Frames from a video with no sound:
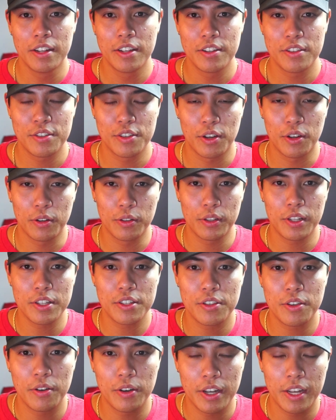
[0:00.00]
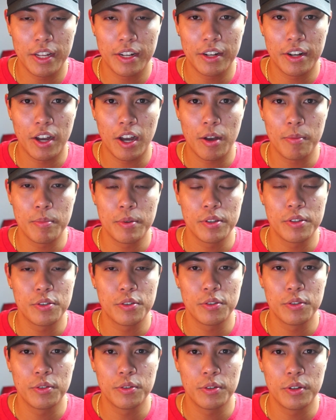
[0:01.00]
So let's go ahead and hop
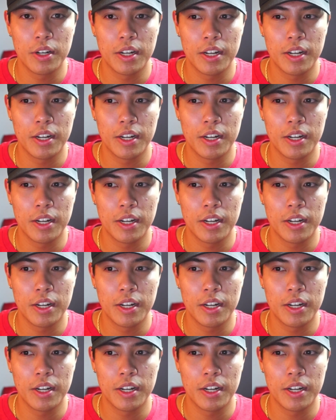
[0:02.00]
into